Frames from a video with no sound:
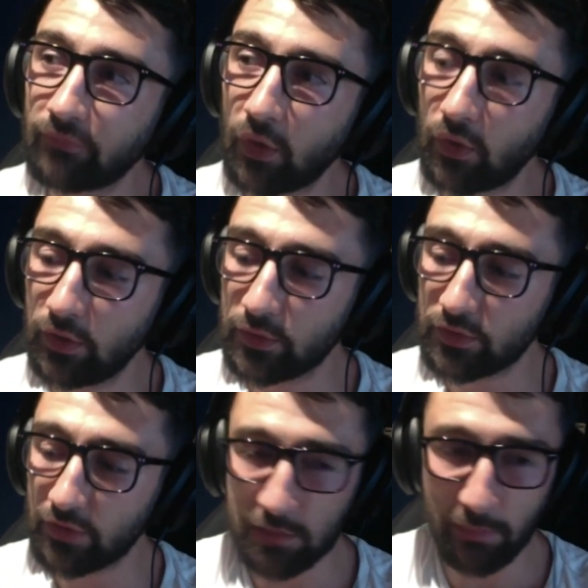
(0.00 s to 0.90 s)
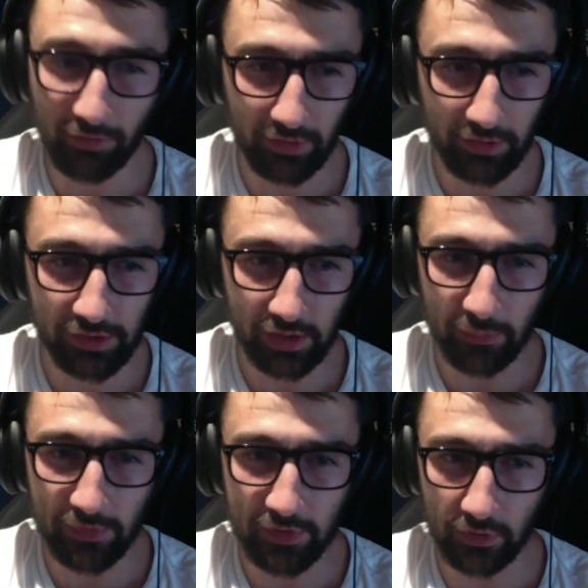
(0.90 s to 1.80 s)
On user experience,
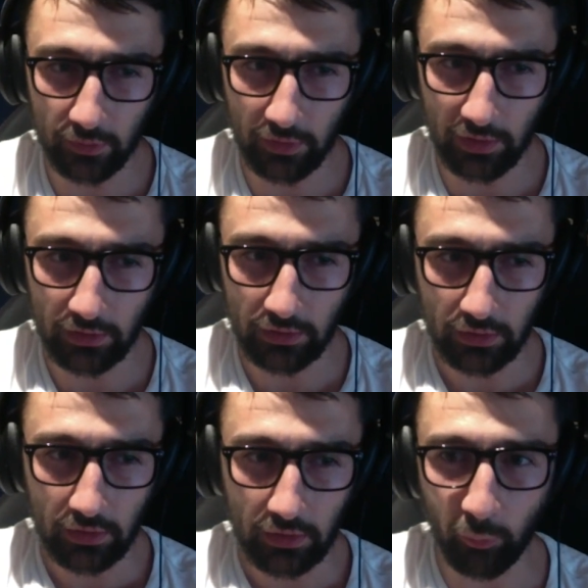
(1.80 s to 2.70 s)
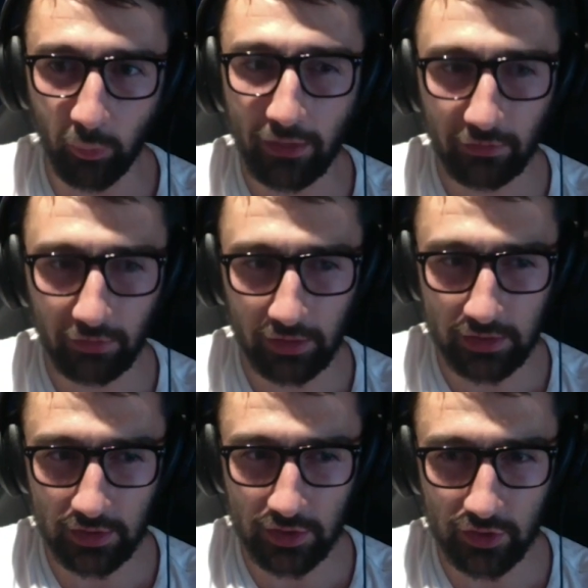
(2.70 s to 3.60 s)
absolutely. Whether
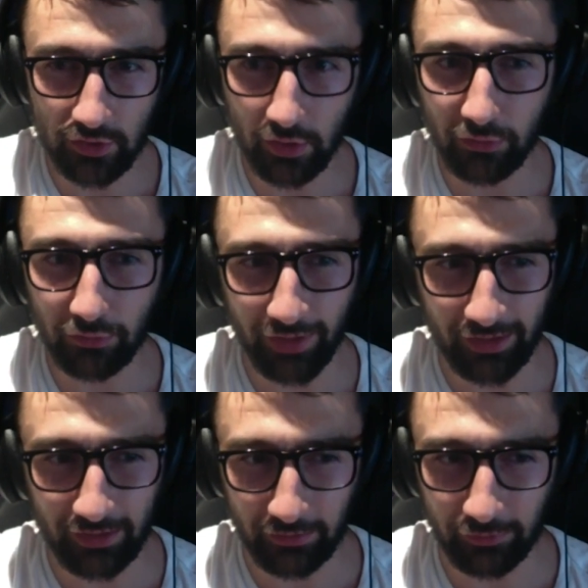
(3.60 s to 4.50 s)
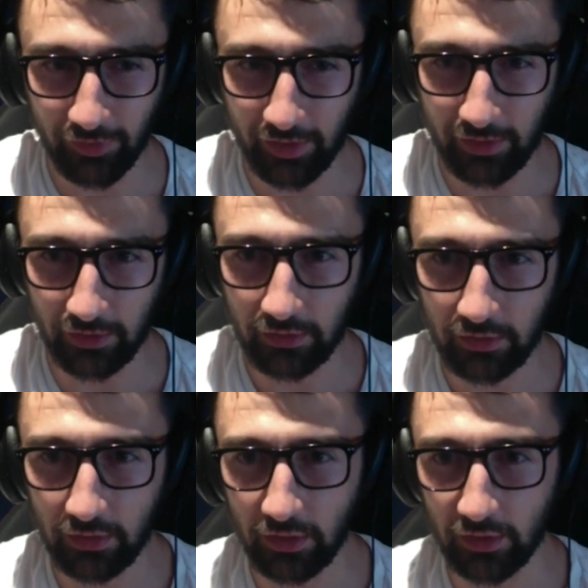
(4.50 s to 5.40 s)
it's as strong a ranking factor
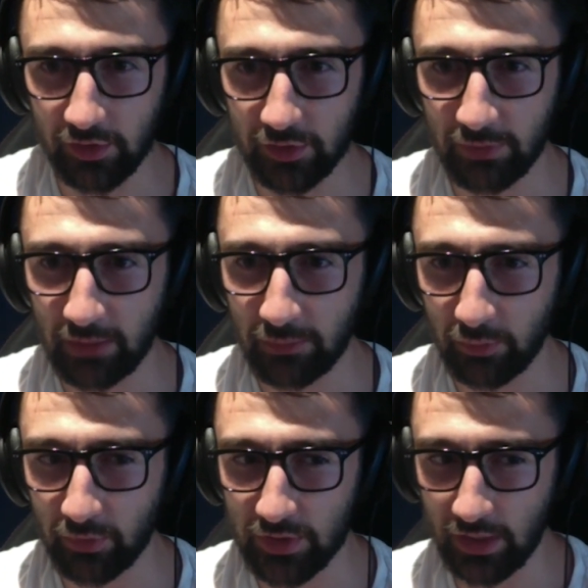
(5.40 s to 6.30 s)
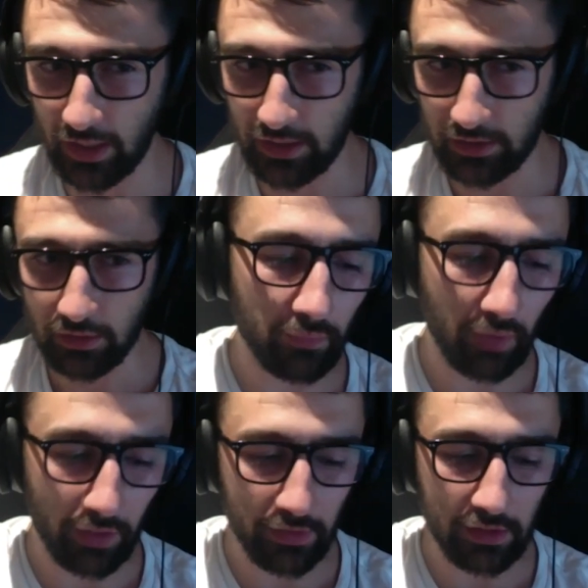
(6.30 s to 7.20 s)
as people say,
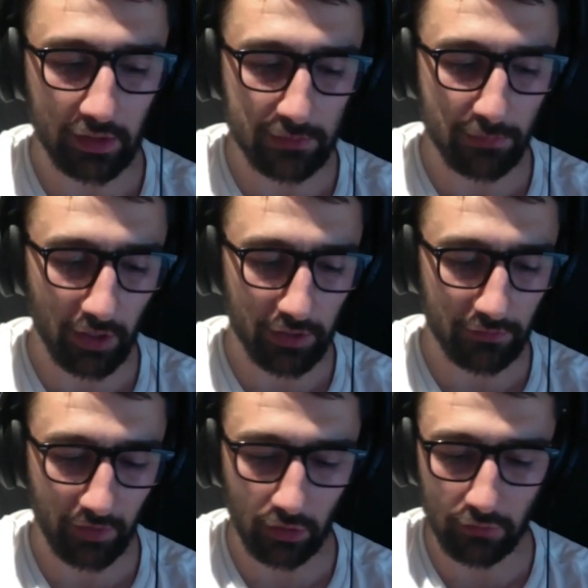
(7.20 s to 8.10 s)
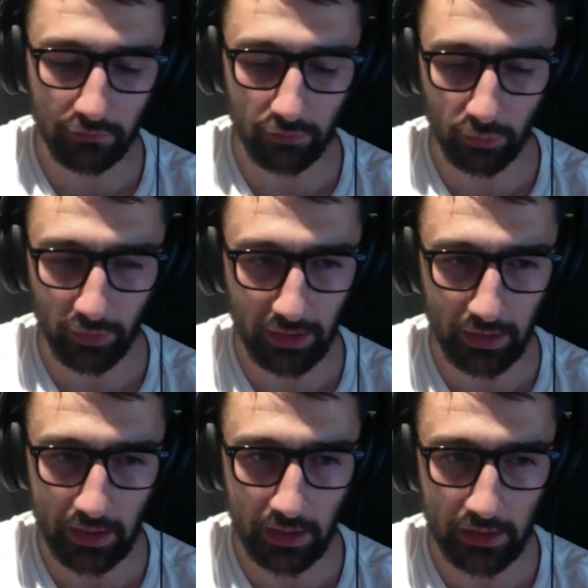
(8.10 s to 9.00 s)
I think it's part of that overall
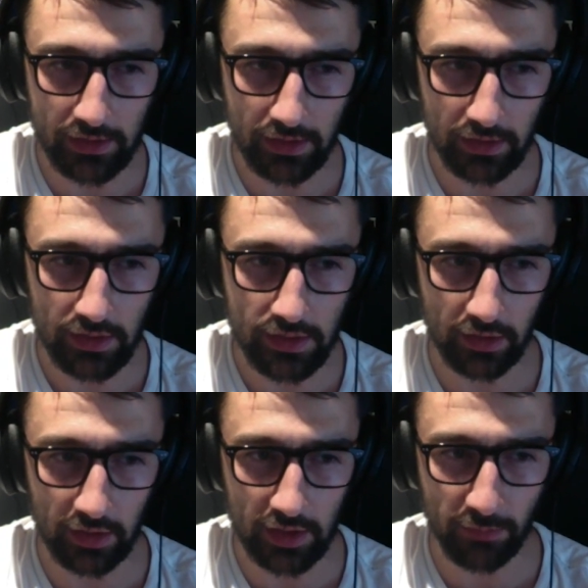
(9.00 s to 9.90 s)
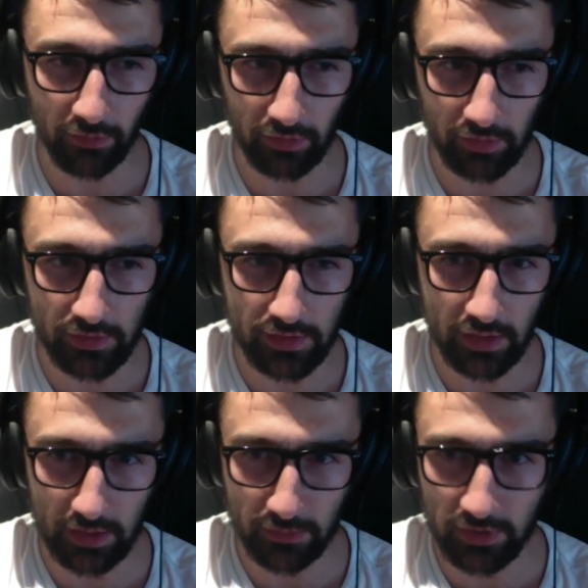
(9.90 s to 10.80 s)
EEAT, so experience,
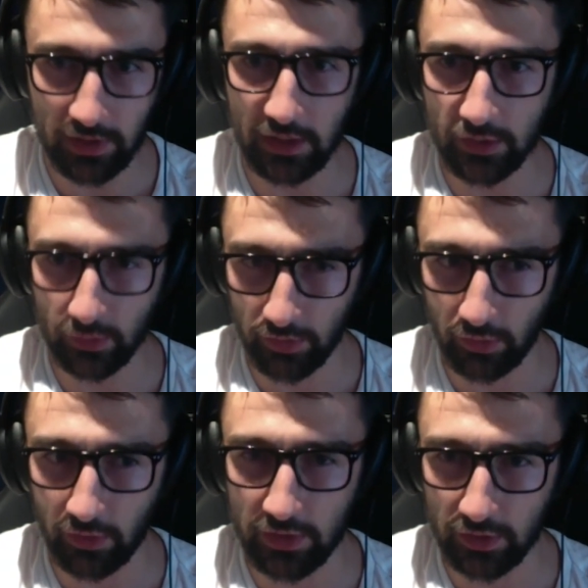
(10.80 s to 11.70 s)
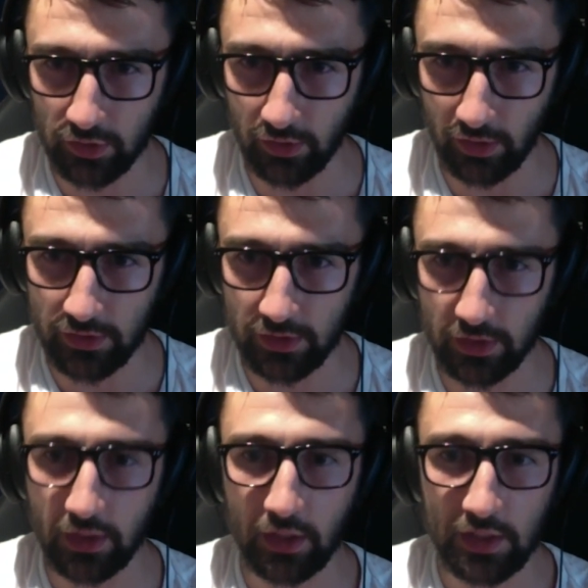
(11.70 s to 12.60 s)
expertise, authority, and trust.
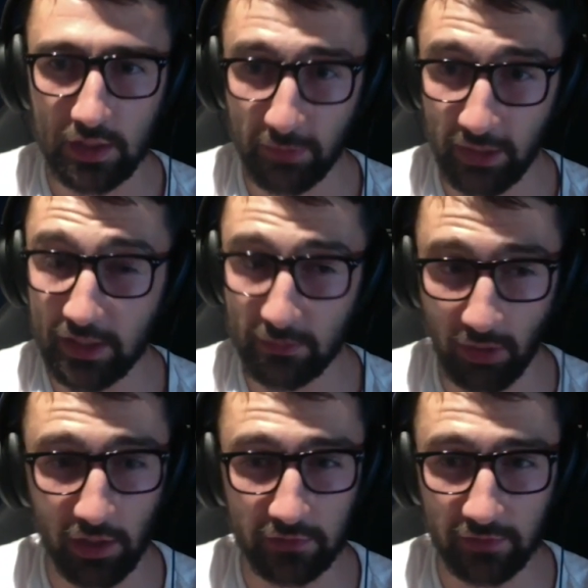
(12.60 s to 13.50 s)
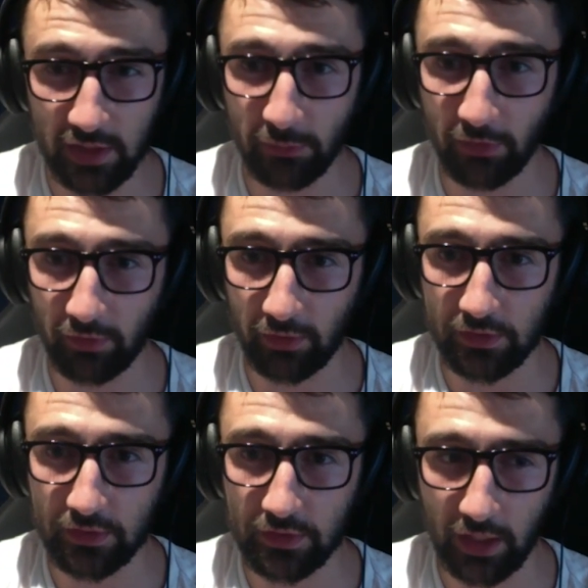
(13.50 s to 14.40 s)
Speed is a part of
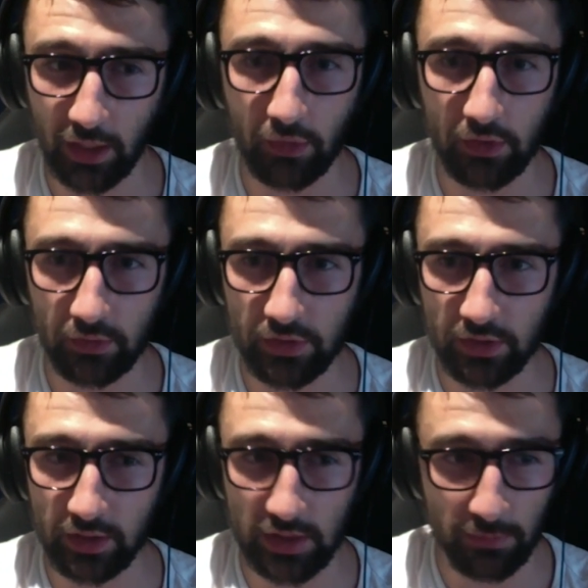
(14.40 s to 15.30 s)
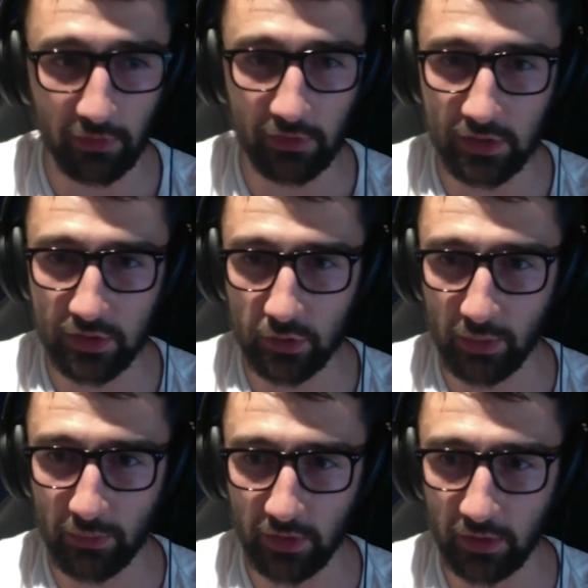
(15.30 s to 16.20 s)
experience. So how a user experiences your
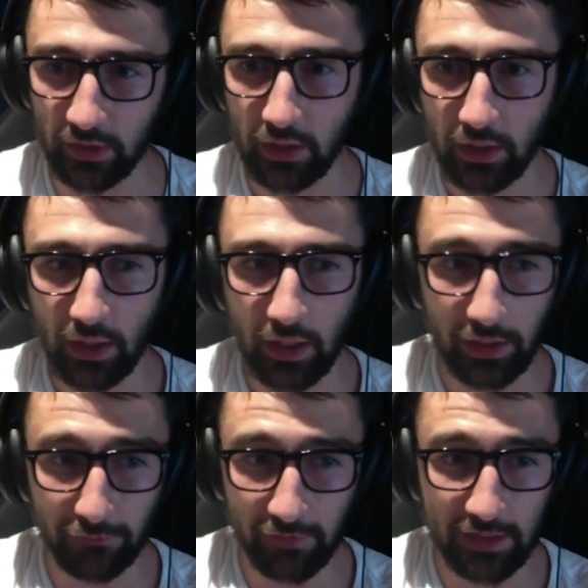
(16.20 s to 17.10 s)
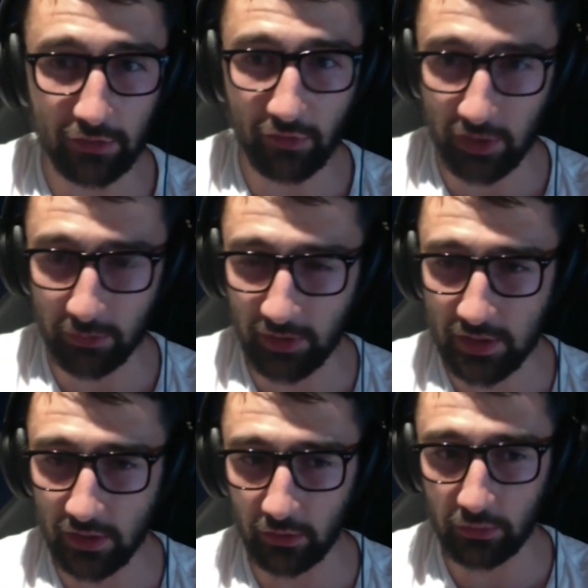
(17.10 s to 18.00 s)
website. If it's incredibly
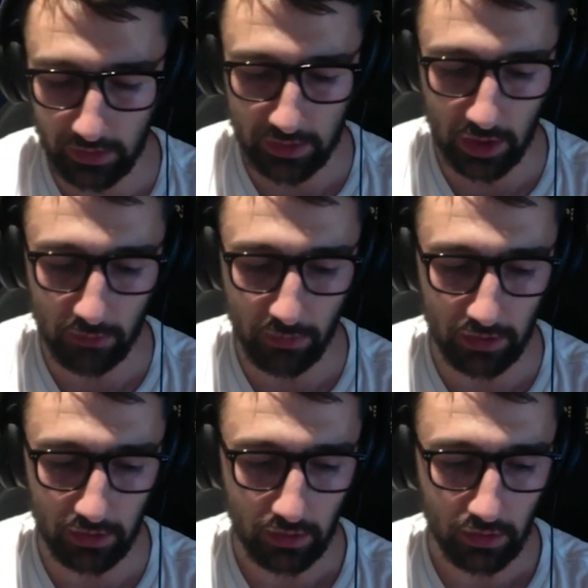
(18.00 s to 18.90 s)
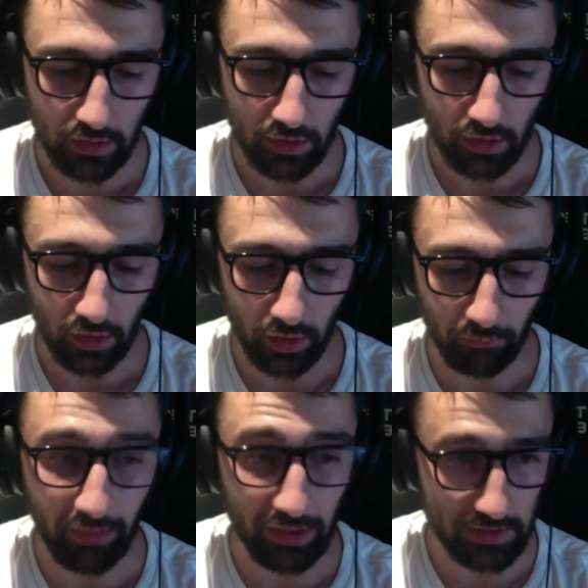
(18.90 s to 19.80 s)
slow, there's going to be a
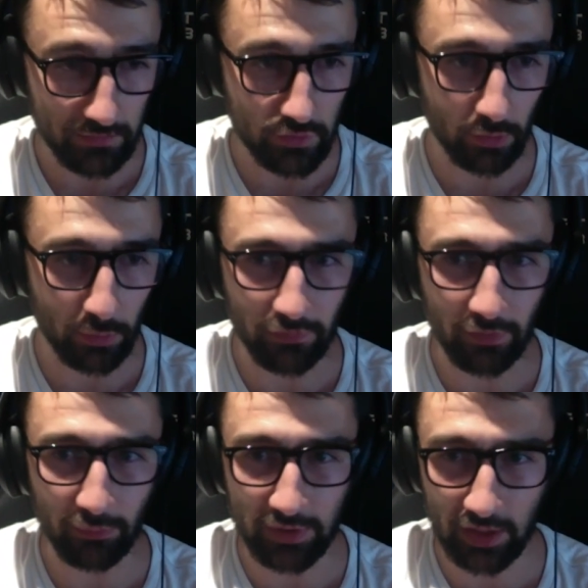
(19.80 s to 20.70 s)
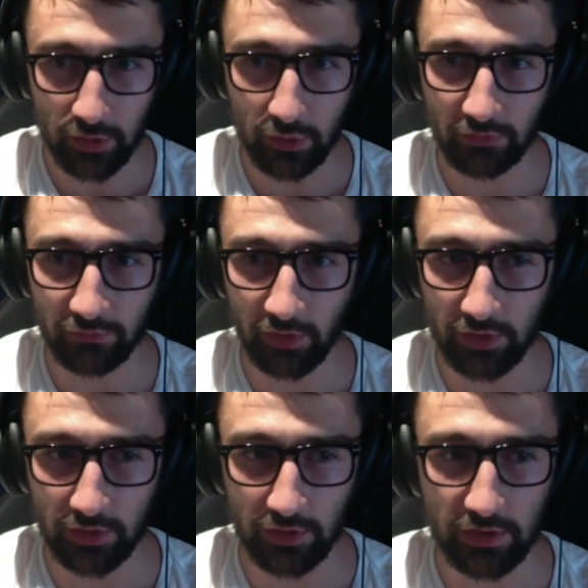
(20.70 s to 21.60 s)
massive drop-off in potential
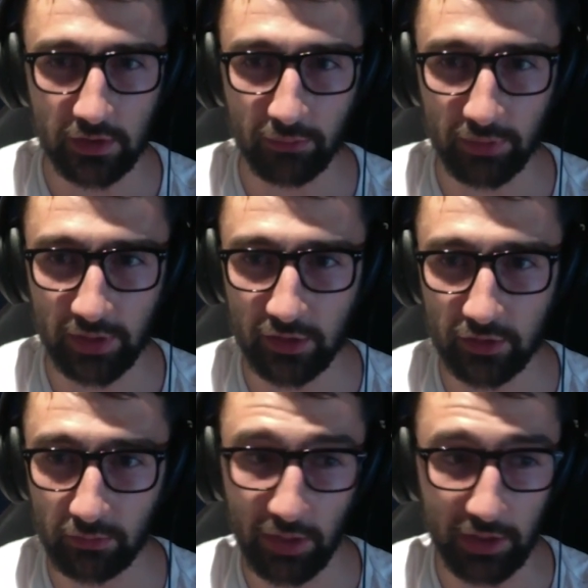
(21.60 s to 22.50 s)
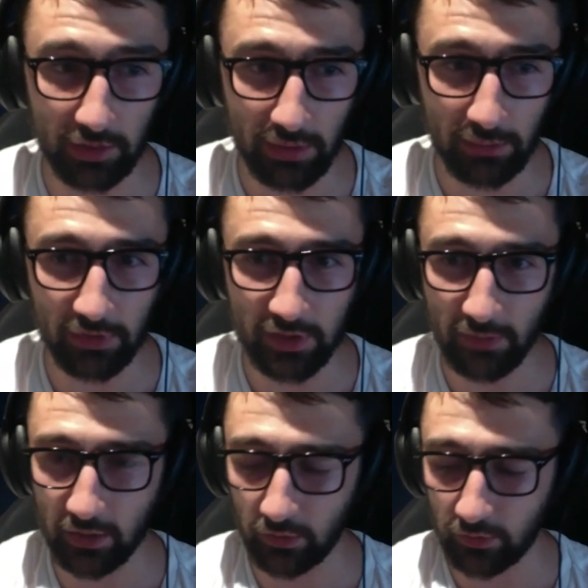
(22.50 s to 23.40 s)
conversions and potential money that people are
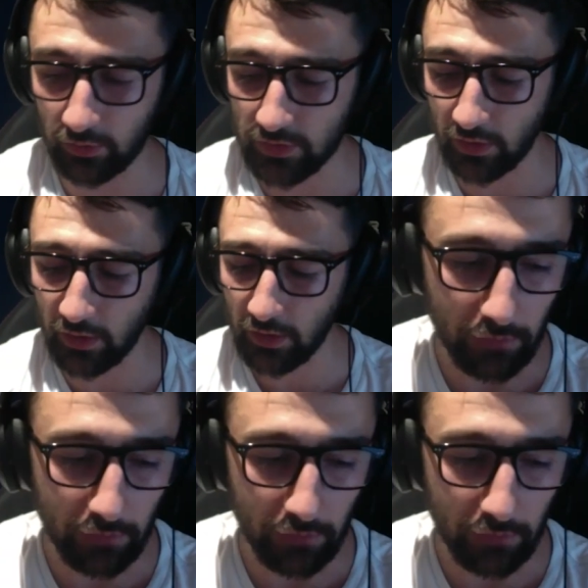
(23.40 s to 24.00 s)
spending on your site.